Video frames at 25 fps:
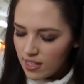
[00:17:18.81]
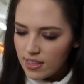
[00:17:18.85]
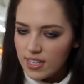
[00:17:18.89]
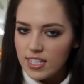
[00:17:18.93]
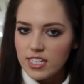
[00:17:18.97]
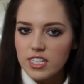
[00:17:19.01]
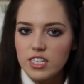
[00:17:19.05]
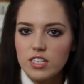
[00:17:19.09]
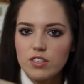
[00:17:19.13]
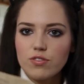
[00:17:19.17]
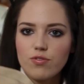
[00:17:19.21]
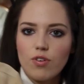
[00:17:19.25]

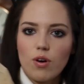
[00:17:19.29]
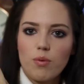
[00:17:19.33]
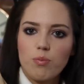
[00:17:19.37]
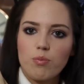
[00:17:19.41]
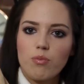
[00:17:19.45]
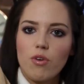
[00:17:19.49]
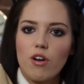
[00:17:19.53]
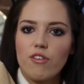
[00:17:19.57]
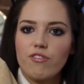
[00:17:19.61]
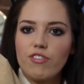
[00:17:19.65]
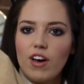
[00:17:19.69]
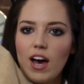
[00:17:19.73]
This is
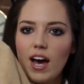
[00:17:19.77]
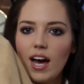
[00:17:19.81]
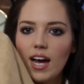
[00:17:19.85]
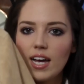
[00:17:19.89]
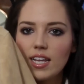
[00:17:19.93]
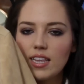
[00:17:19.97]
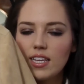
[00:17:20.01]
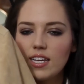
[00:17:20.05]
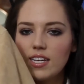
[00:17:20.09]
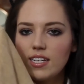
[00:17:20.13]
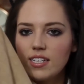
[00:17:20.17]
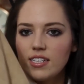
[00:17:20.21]
from River
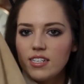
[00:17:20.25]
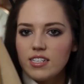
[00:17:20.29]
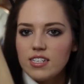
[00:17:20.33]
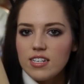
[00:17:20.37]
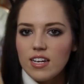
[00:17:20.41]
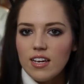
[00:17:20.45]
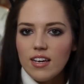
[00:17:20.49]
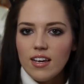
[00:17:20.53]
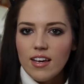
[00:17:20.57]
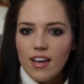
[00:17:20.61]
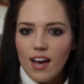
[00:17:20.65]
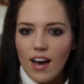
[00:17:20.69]
Island
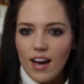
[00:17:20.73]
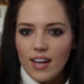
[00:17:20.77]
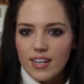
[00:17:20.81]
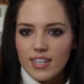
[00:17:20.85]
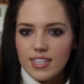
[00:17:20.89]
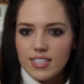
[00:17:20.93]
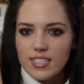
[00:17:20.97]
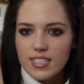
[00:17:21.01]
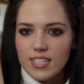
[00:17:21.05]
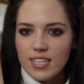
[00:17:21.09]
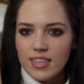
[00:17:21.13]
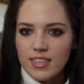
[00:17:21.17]
and
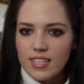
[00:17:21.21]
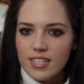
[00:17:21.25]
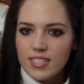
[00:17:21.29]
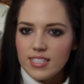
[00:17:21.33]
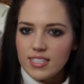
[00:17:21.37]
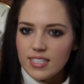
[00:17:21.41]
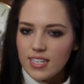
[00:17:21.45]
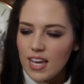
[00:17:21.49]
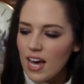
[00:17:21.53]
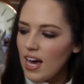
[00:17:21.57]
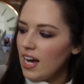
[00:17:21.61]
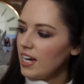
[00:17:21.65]
it's in
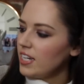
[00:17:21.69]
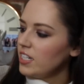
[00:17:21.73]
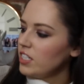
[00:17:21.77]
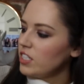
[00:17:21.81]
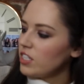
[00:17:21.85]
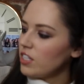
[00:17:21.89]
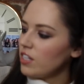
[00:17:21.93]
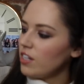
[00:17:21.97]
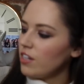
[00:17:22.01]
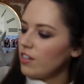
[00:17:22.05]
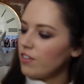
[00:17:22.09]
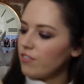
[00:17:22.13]
this
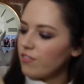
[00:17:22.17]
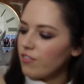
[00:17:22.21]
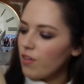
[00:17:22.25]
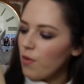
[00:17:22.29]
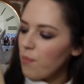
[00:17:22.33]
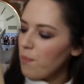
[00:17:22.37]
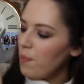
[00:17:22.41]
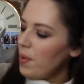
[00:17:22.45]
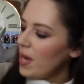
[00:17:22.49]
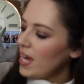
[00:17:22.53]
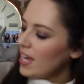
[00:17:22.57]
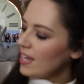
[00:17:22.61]
kind of
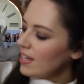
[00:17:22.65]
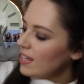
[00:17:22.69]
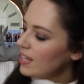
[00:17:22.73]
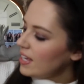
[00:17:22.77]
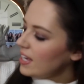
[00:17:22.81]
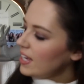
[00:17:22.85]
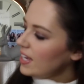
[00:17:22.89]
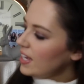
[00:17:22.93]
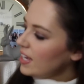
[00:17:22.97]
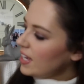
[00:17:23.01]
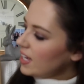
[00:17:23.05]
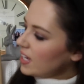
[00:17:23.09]

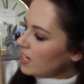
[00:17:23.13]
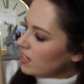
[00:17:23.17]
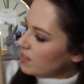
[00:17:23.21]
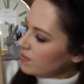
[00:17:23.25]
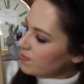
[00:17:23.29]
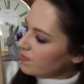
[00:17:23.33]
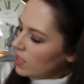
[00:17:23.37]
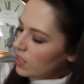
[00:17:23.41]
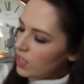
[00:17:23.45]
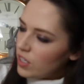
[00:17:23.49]
pinky